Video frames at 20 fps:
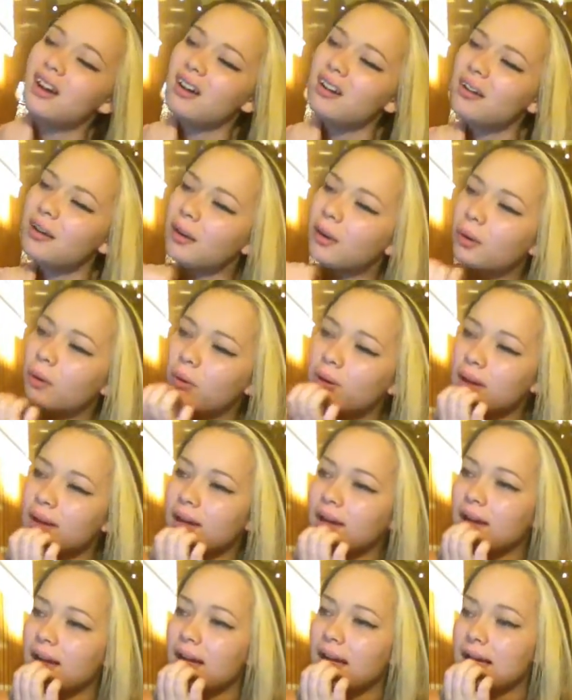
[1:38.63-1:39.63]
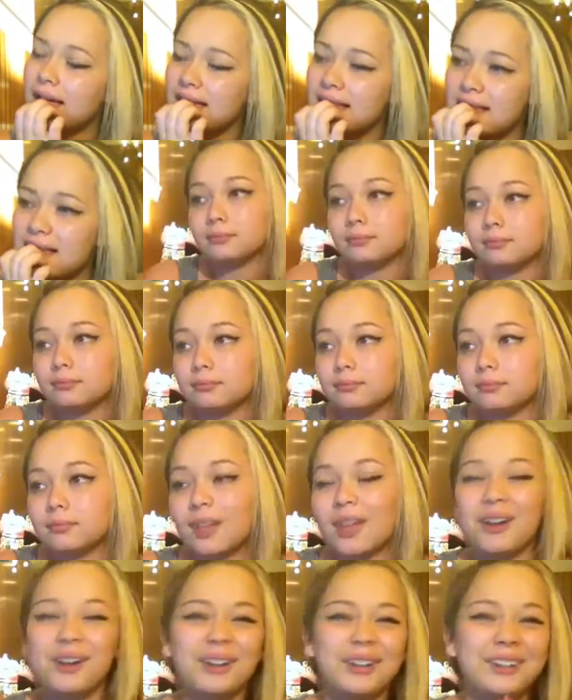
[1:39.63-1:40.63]
know.
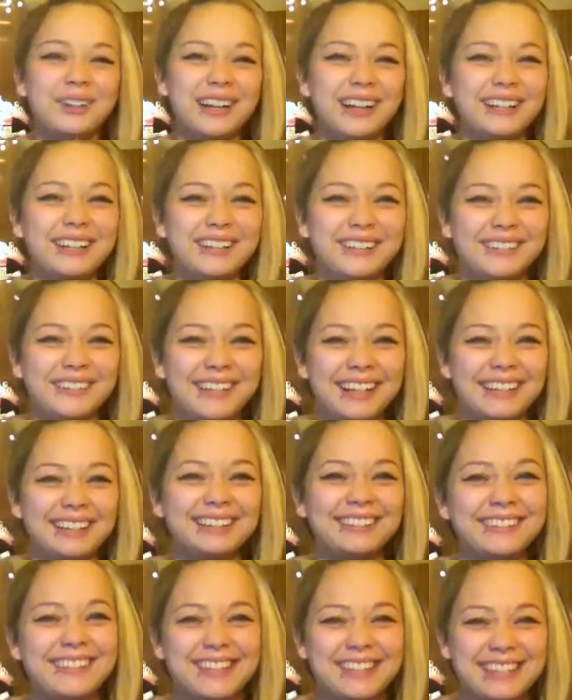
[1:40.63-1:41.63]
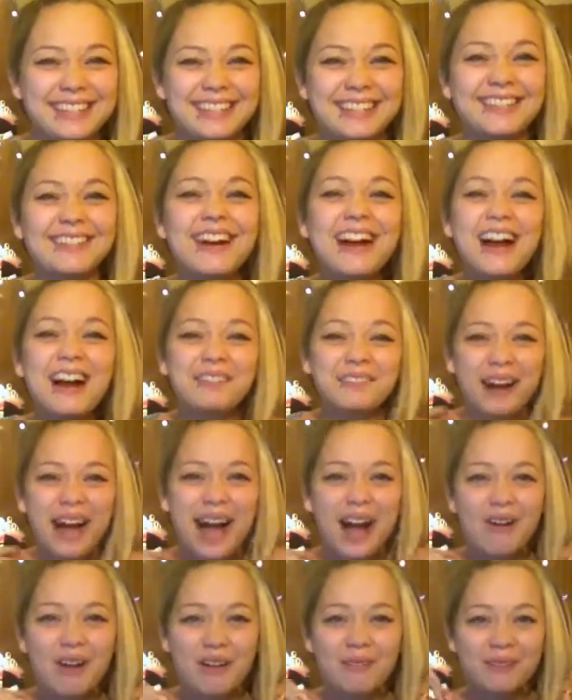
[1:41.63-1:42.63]
I know one. Ooh, this is so,
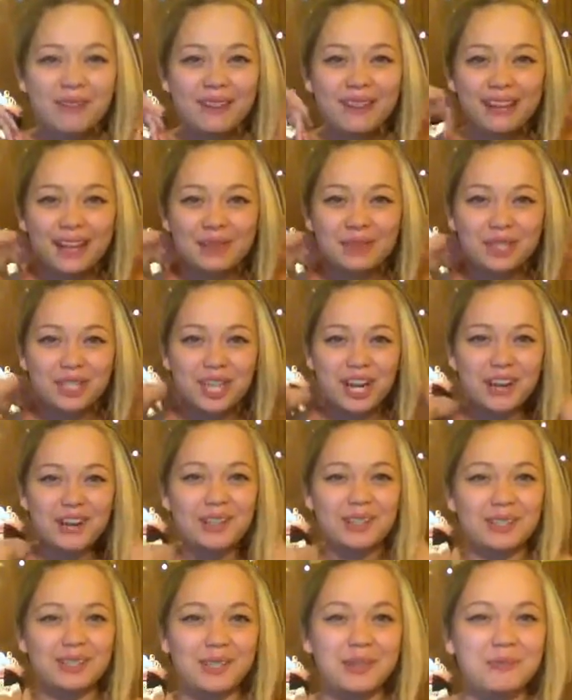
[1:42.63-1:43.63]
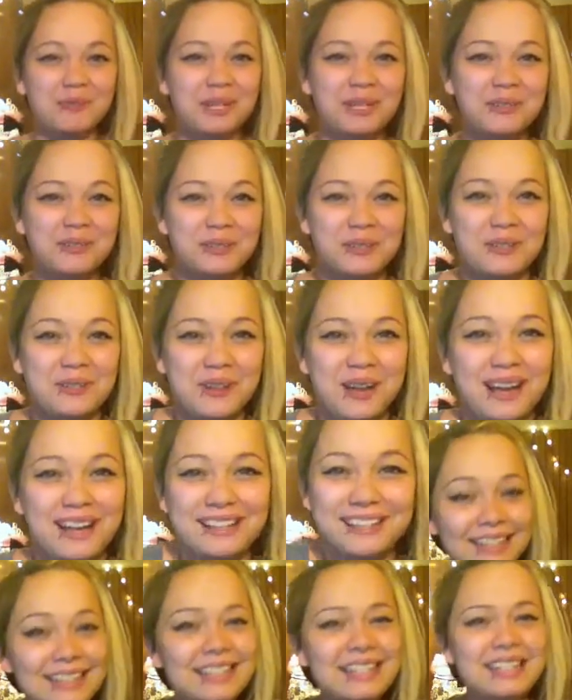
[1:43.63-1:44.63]
wow, I feel like I'm sharing so much with you
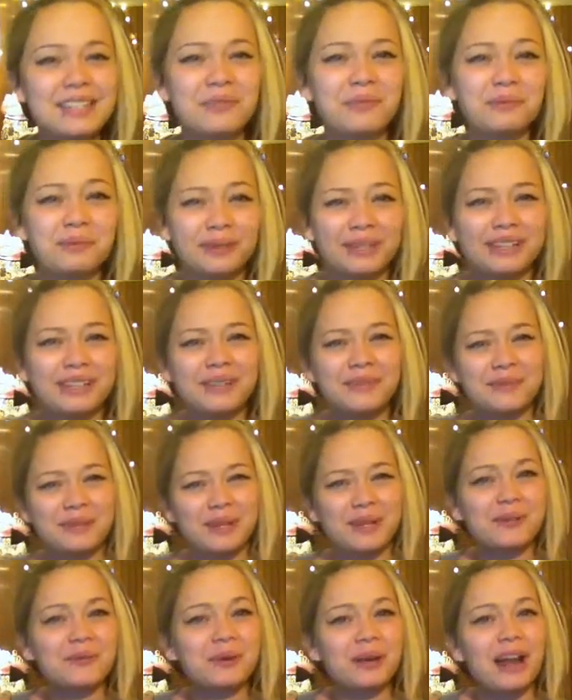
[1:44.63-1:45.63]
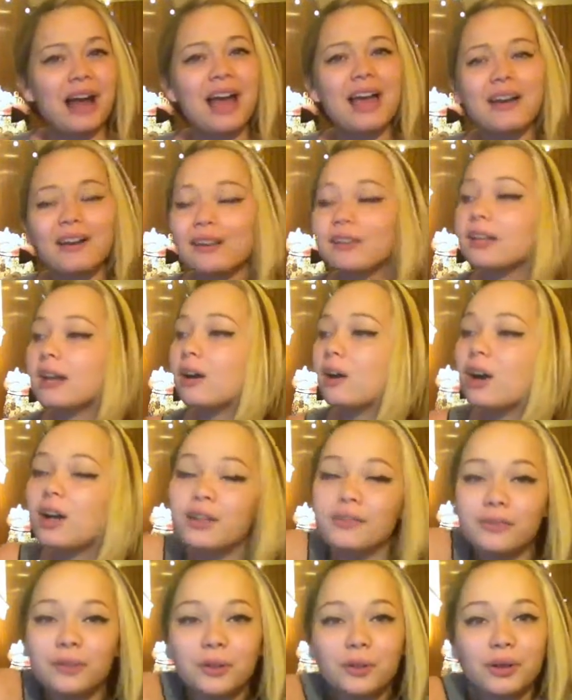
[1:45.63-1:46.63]
guys. This is a really weird one.
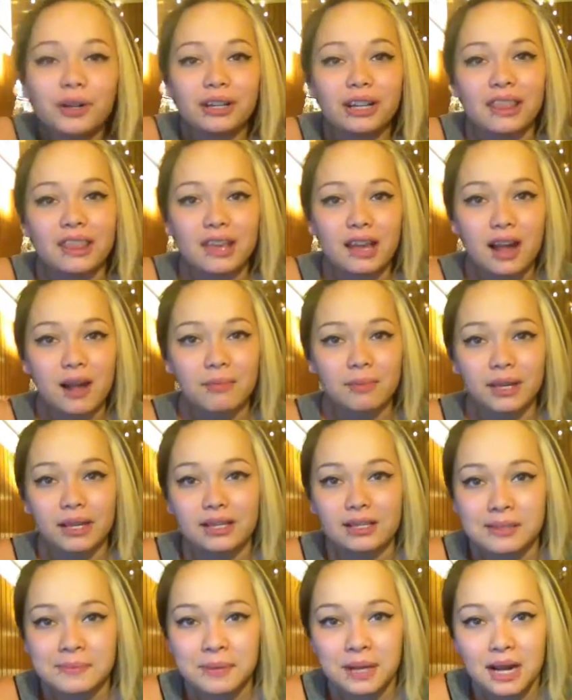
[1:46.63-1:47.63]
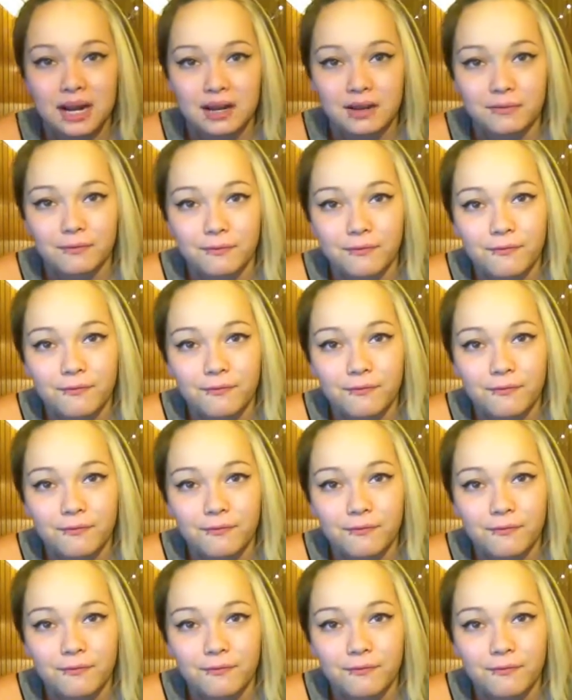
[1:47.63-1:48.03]
All of you are gonna think I'm like some kind of